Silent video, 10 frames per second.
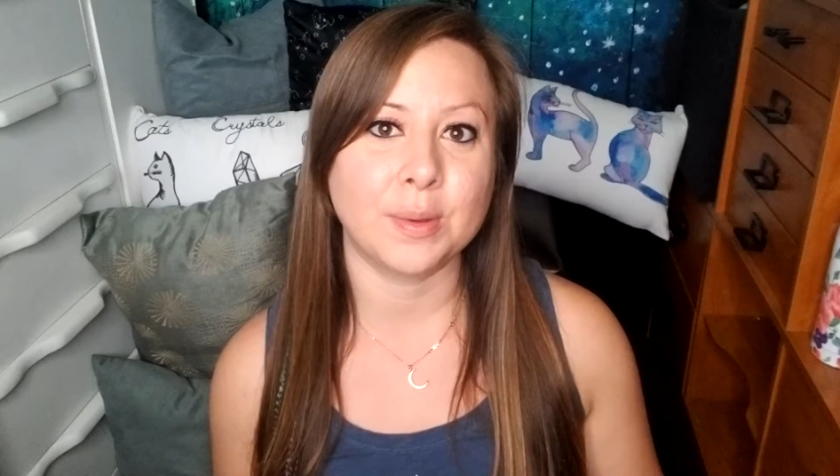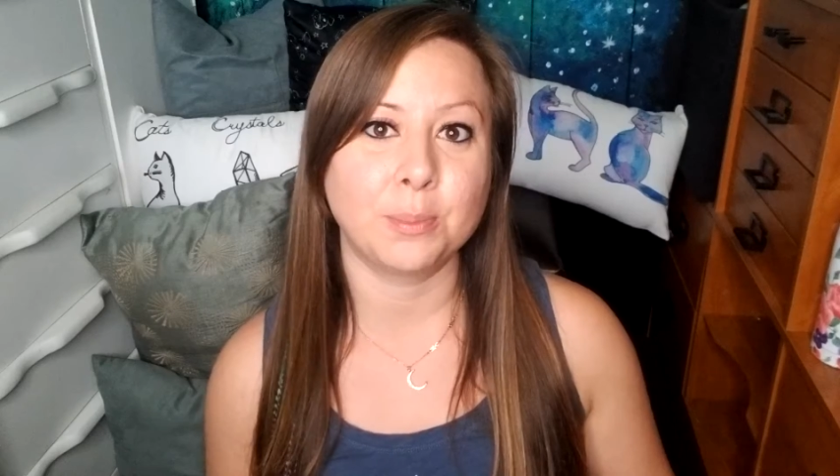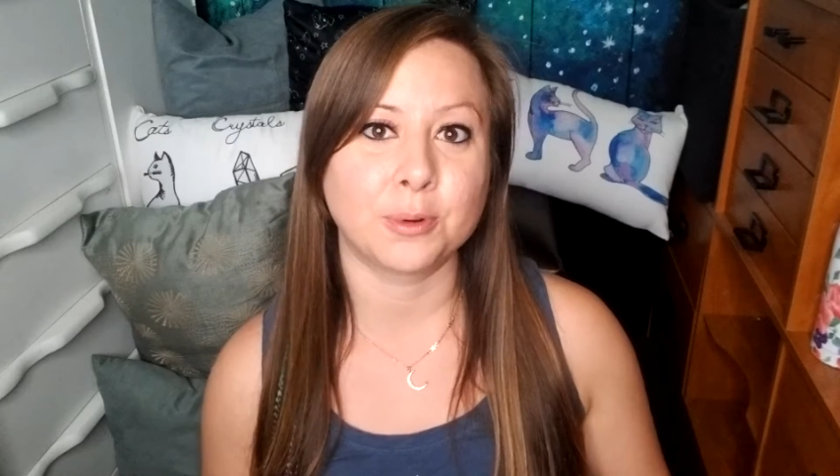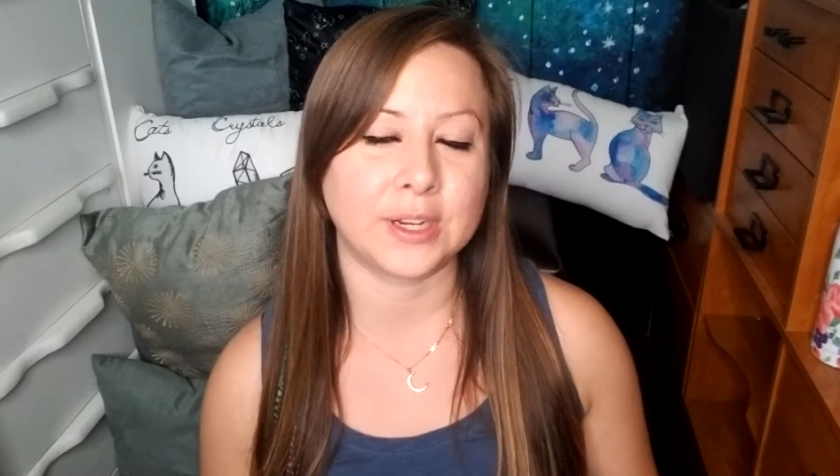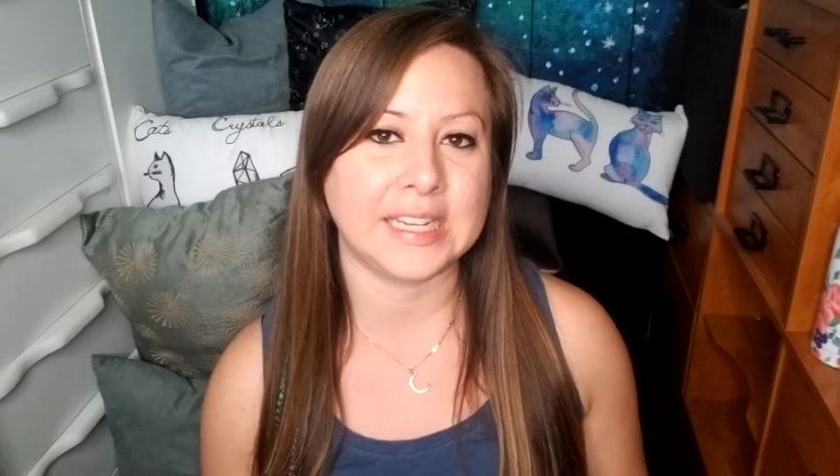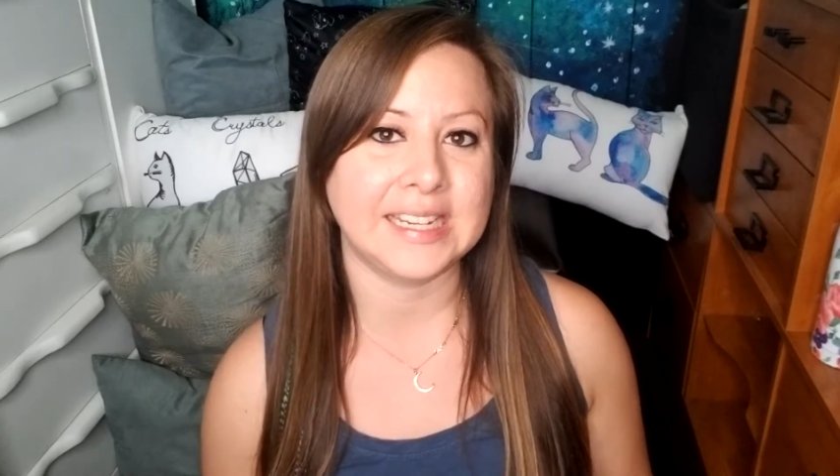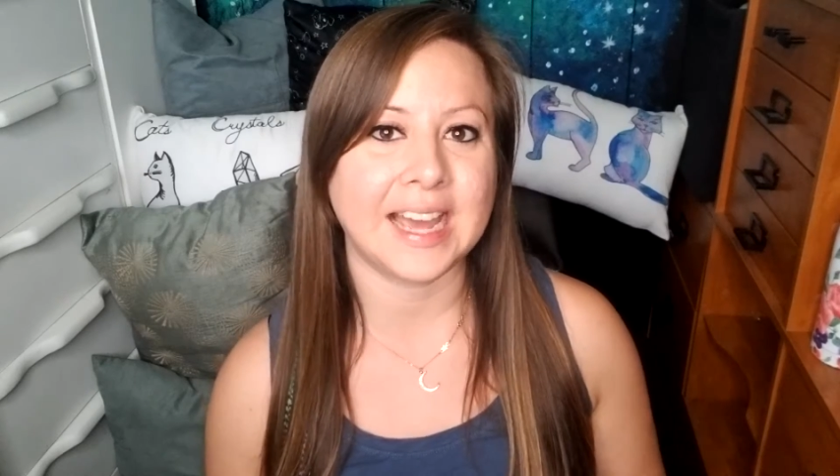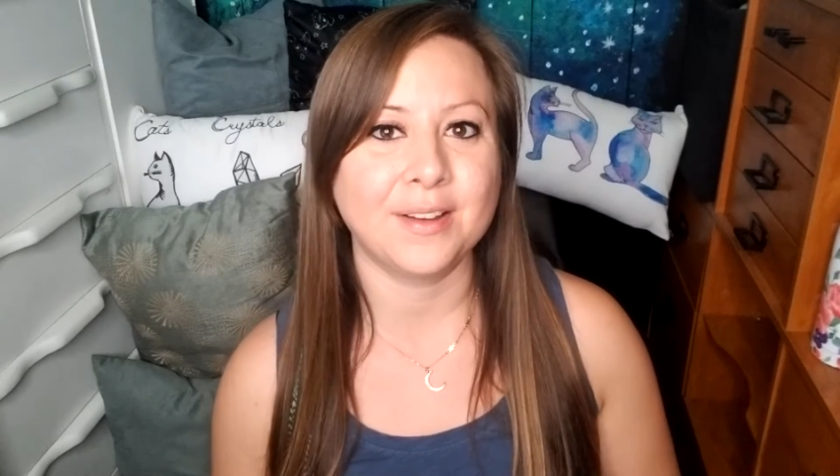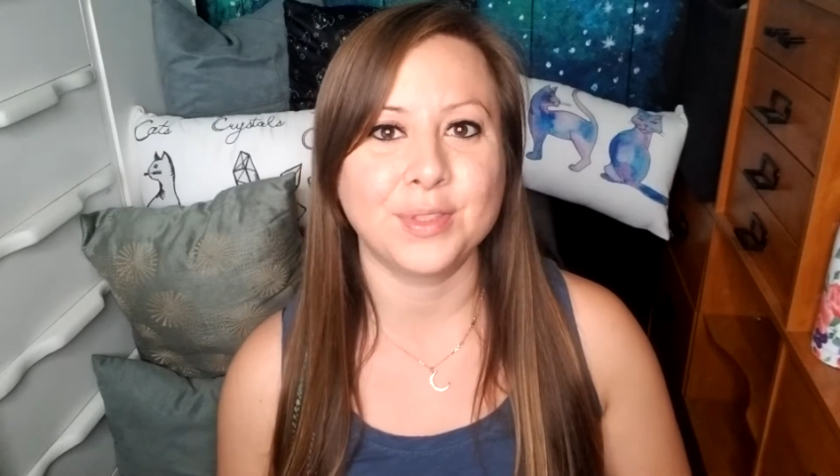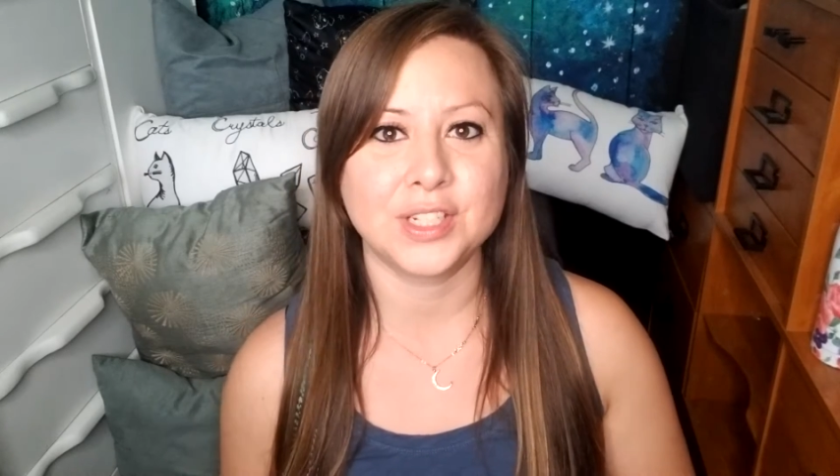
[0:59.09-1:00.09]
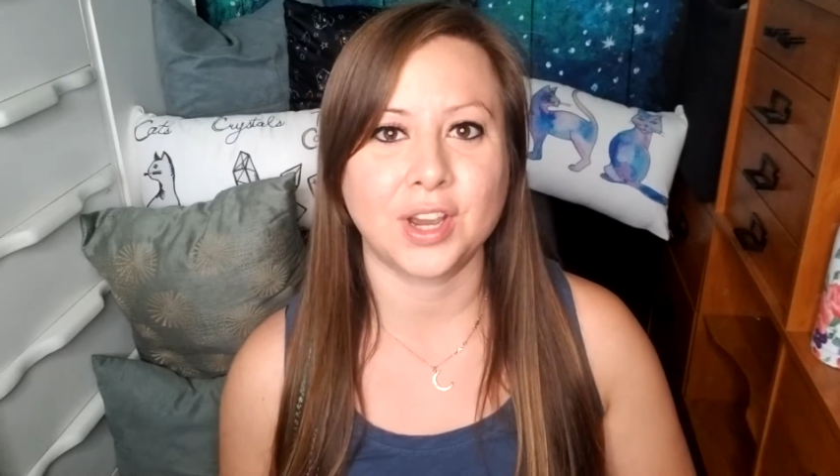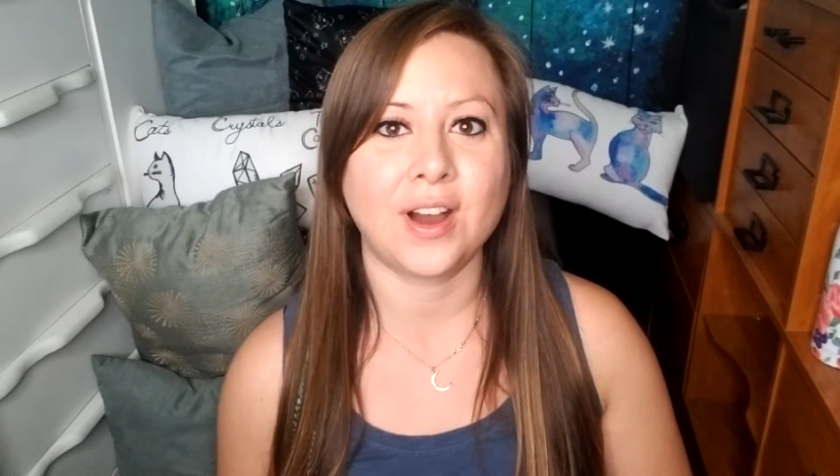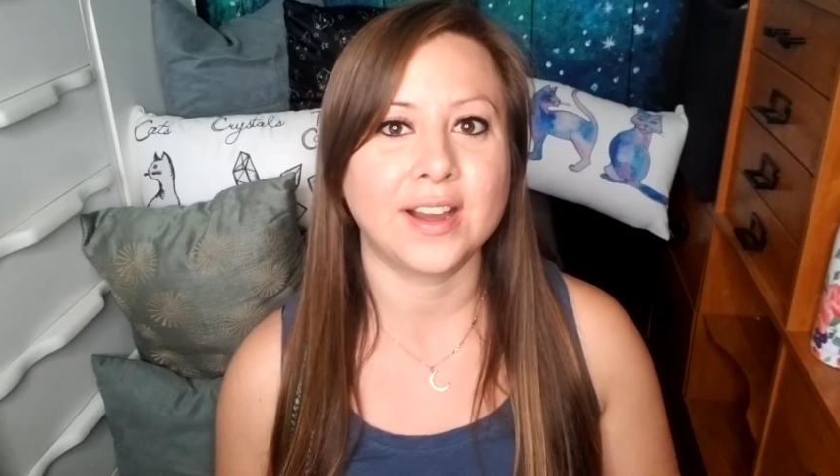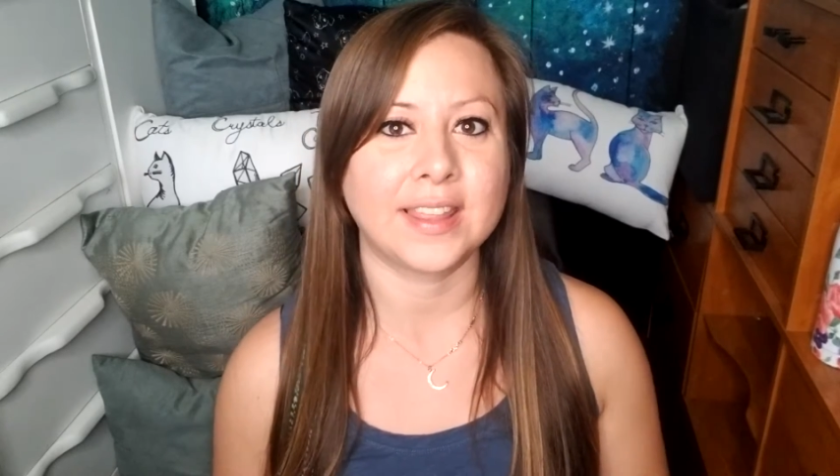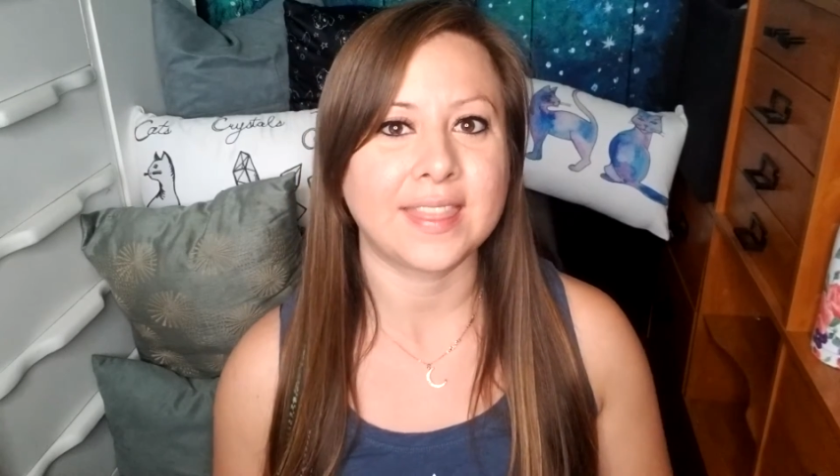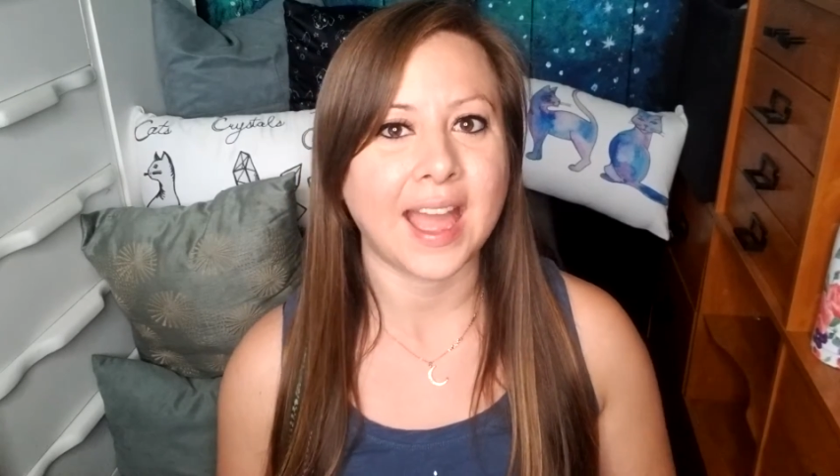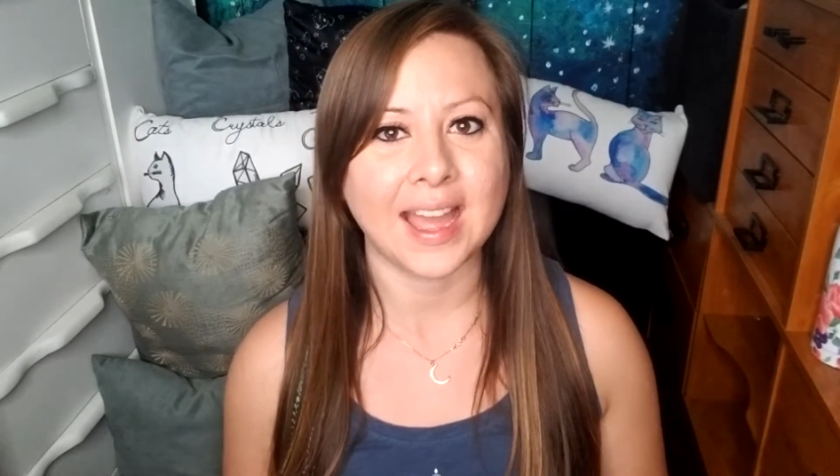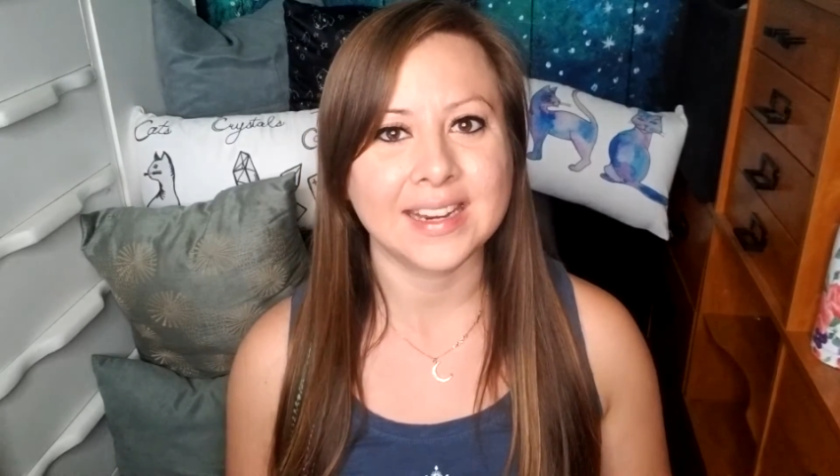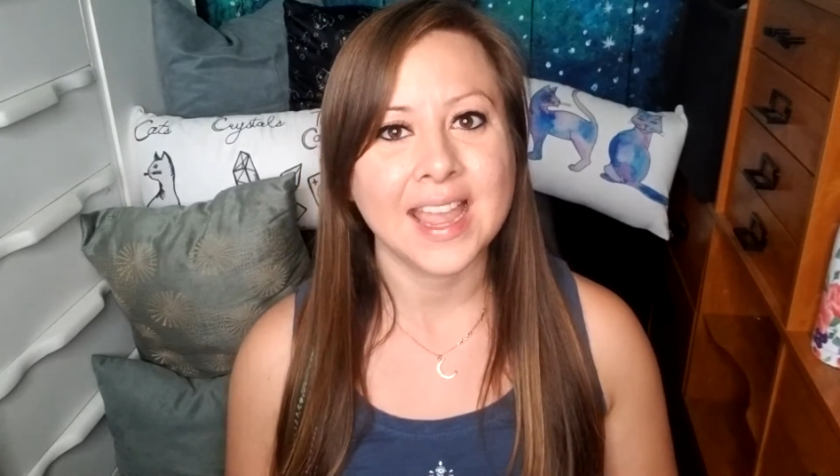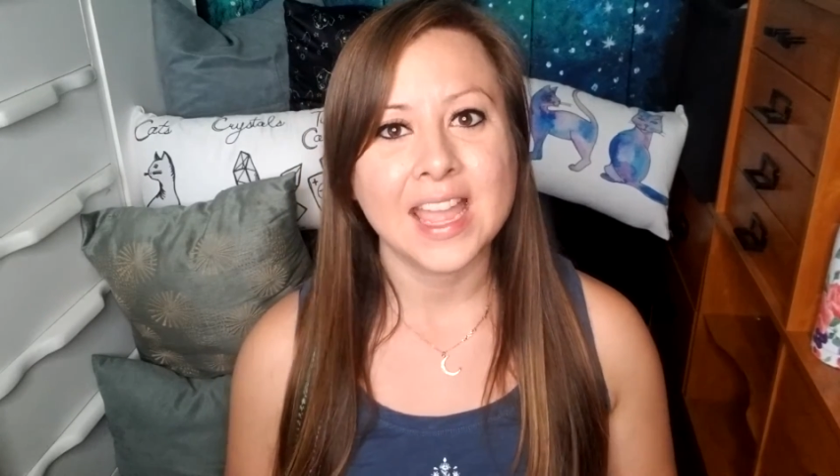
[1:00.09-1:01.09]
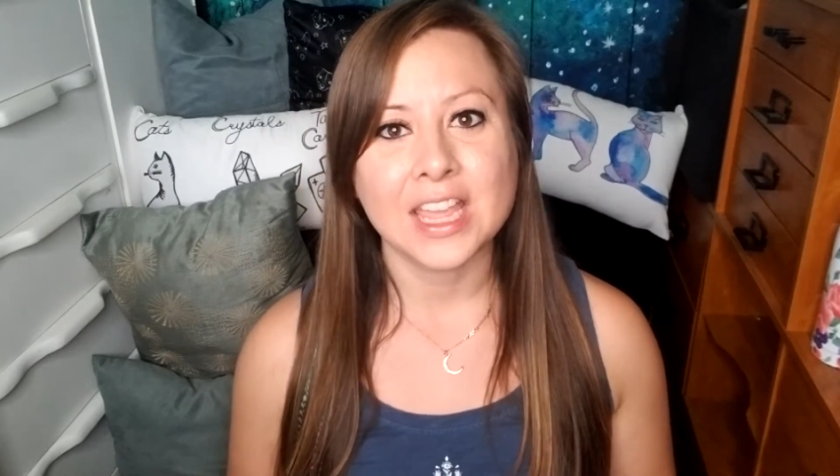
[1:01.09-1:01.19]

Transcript: the breed of the dog that